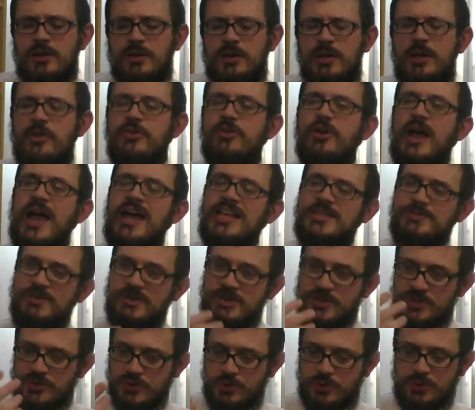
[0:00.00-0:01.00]
Another
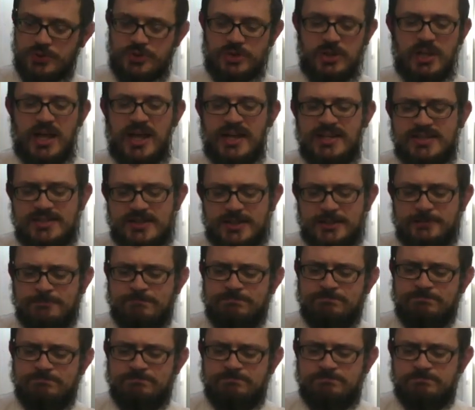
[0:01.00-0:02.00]
aspect of socializing,
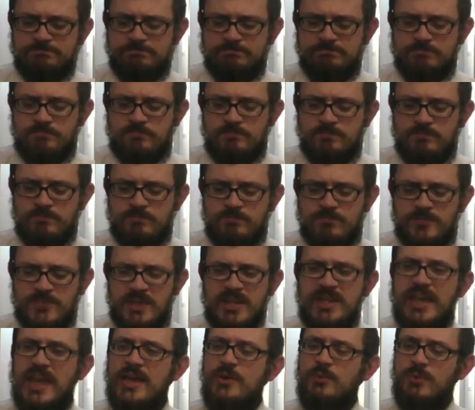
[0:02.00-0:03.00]

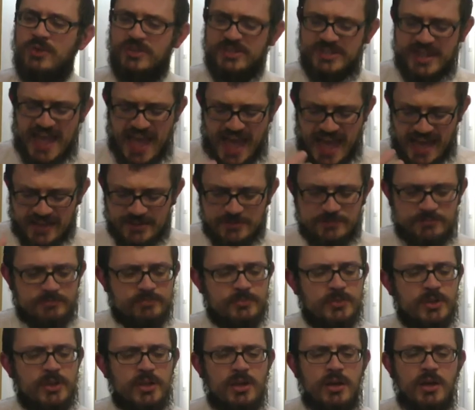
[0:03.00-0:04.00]
again with dad,
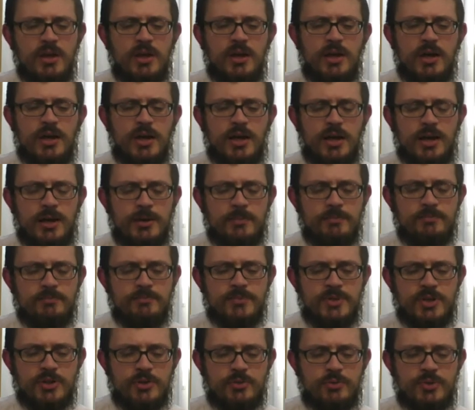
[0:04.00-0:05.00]

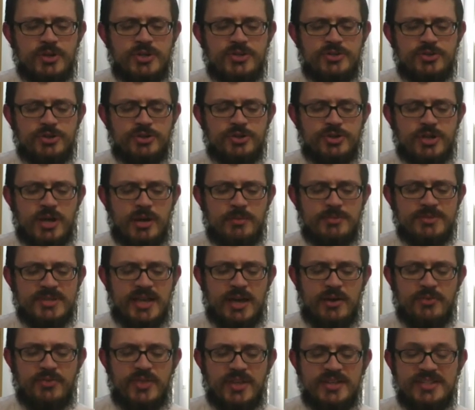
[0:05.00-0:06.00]
the research comes
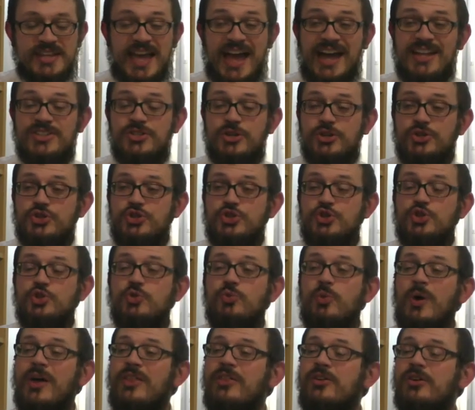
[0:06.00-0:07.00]
out that dads
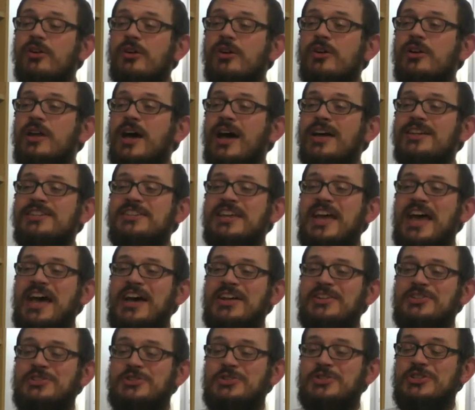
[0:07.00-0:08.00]
are, whether or not
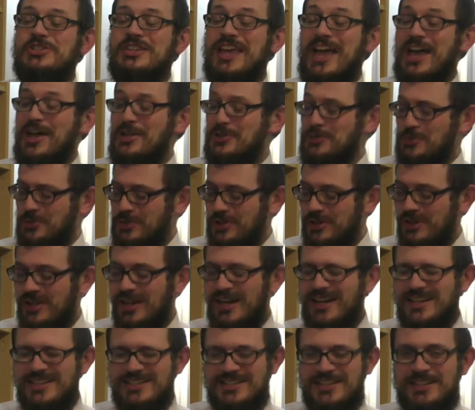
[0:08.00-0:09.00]
dads
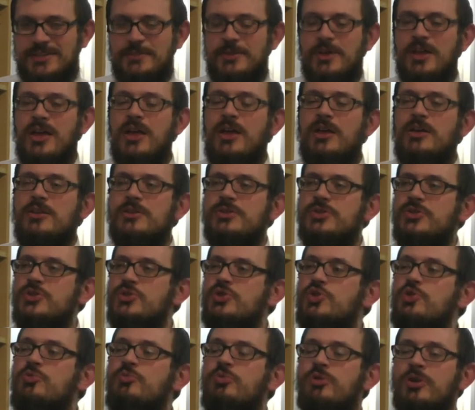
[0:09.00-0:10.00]
realize it,
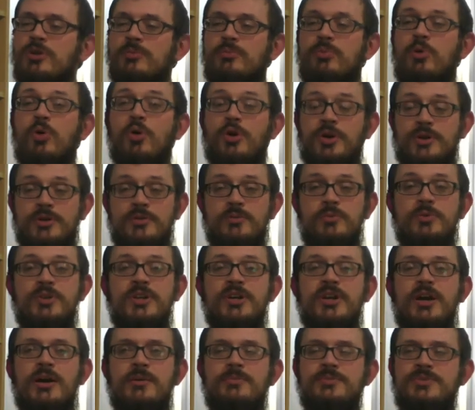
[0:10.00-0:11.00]
super important when
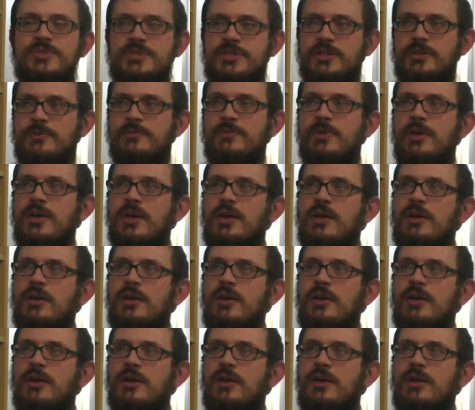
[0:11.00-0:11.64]
it comes to